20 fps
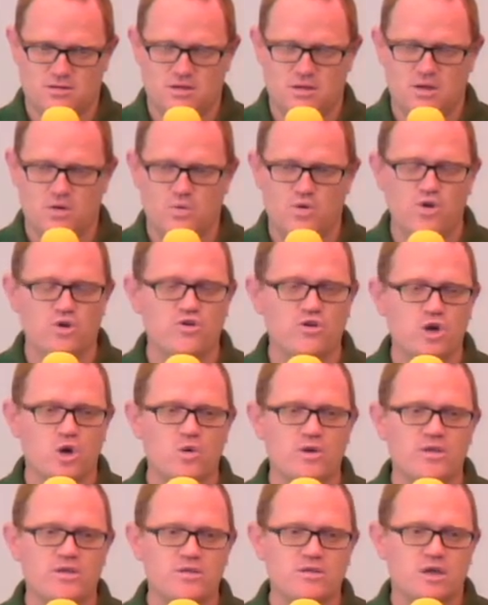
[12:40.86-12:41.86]
When
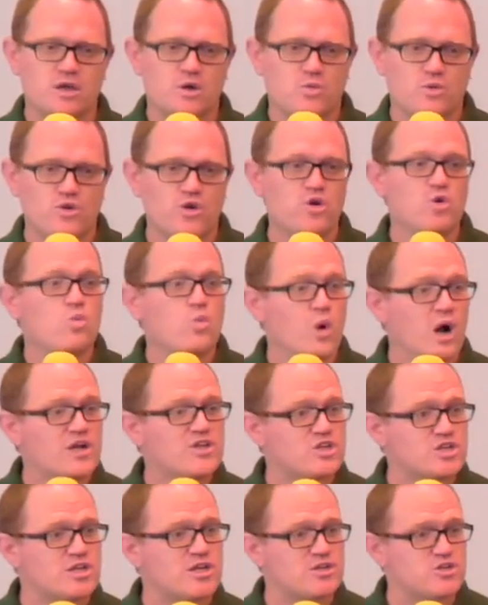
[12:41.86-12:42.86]
you're
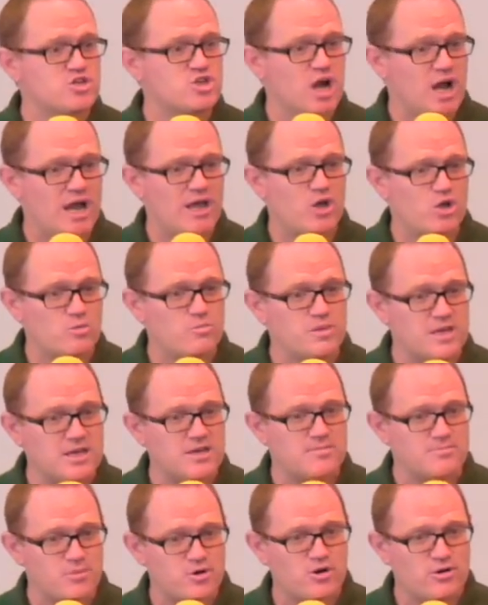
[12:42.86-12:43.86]
watching a child being
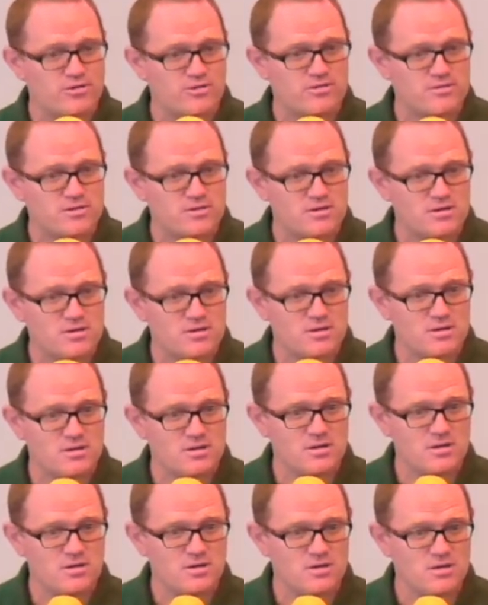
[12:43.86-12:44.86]
birthed,
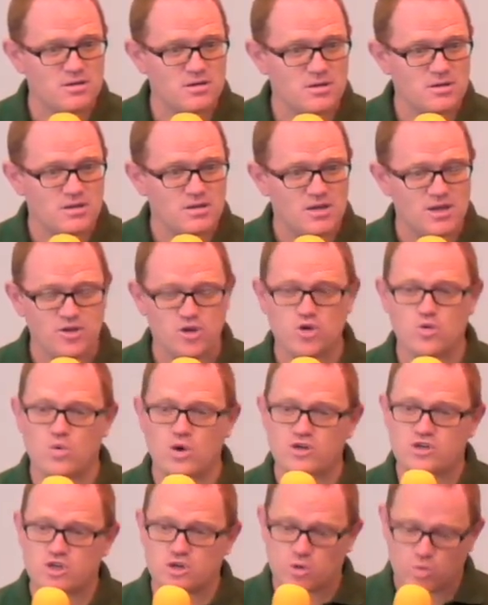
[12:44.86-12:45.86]
and you're
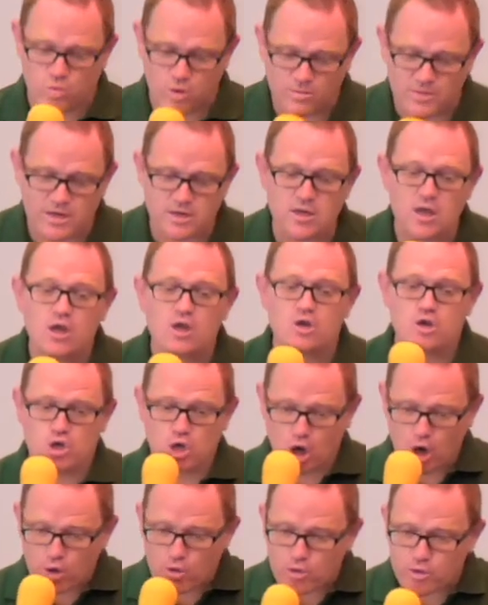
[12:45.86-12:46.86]
watching a woman
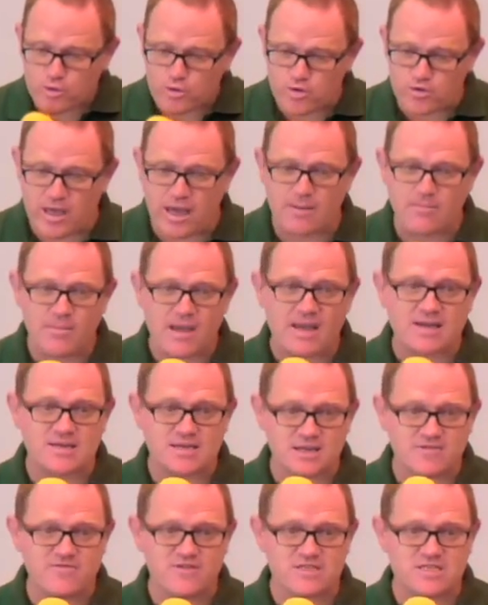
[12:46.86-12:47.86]
go through that
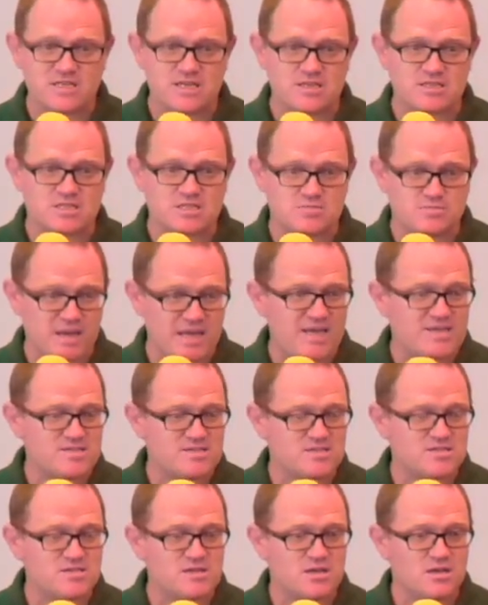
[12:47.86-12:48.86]
magnificent space,
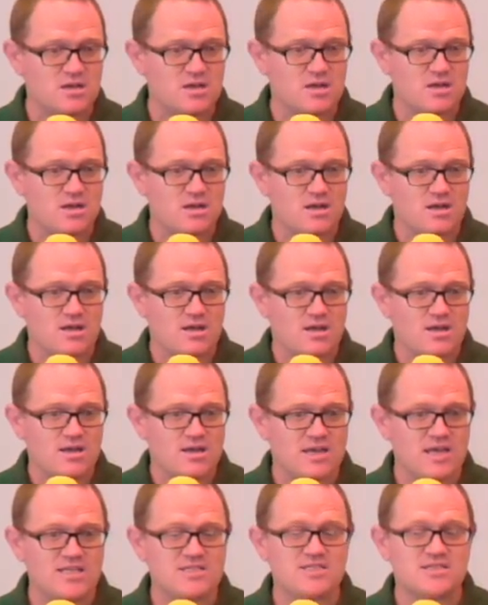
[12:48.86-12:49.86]

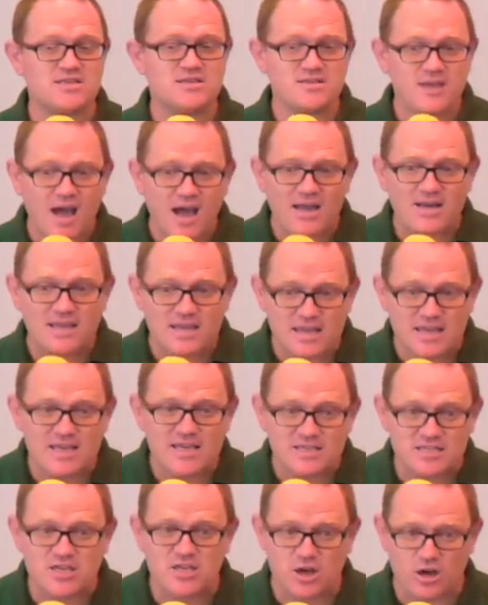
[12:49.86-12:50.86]
it's not
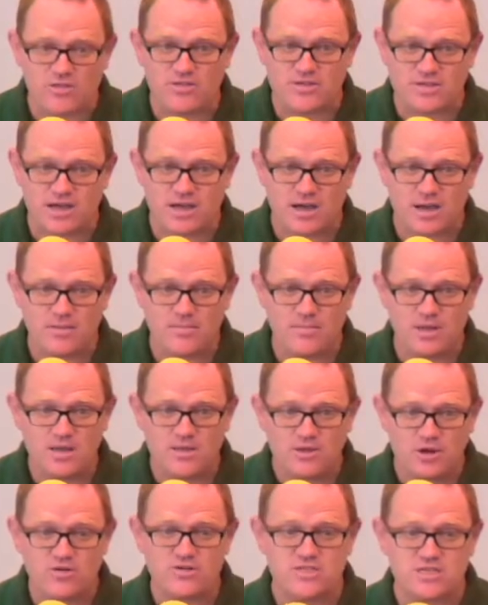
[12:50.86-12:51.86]
easy all the time.
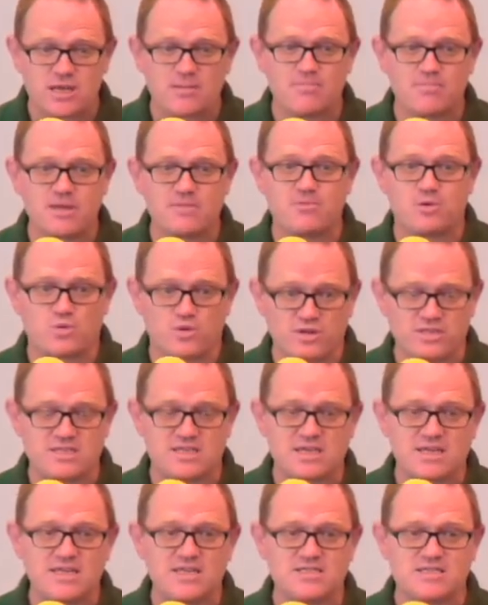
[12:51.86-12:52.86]
There are some people where it's
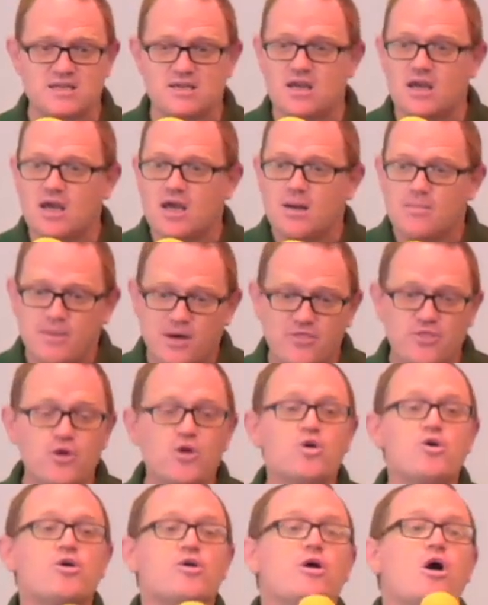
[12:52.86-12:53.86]
easy, but there
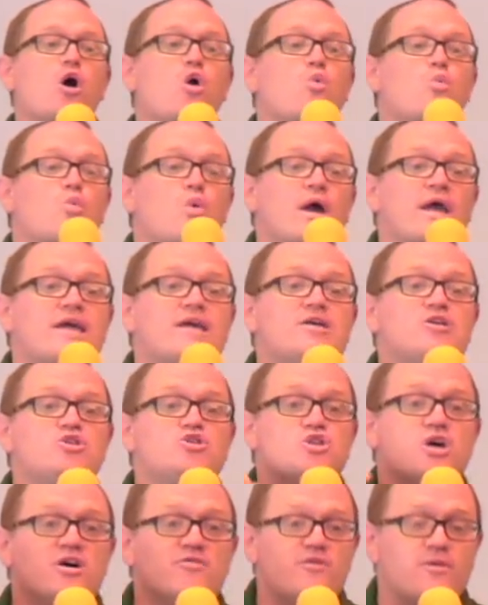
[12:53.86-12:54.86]
are a range
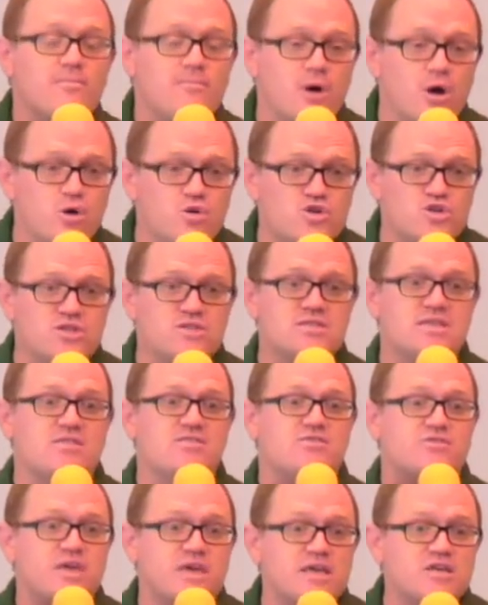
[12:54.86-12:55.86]
of emotions and
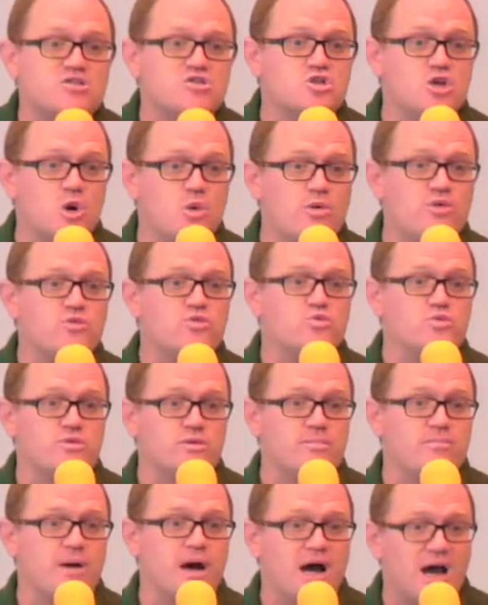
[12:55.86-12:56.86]
things going through the
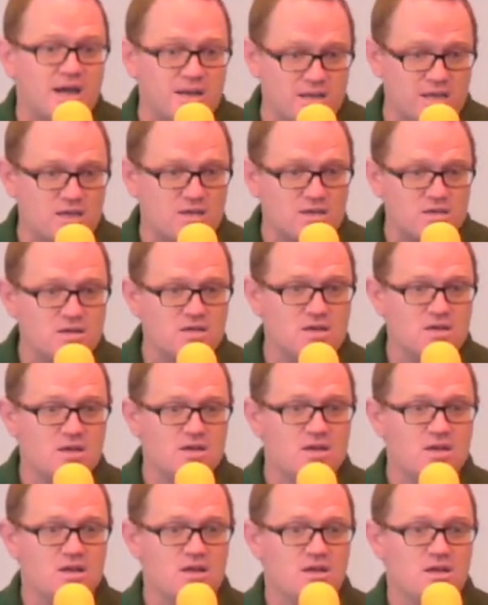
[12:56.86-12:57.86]
body,
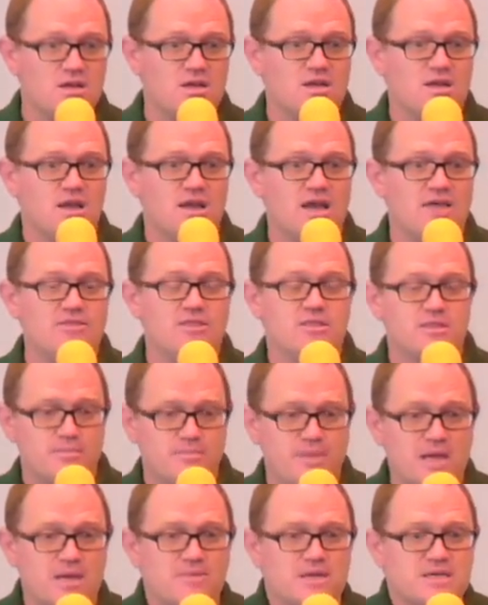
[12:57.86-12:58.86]
and then the
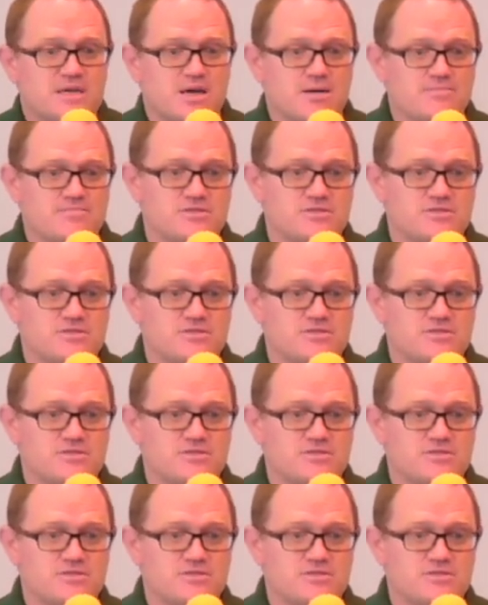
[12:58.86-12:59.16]
baby comes.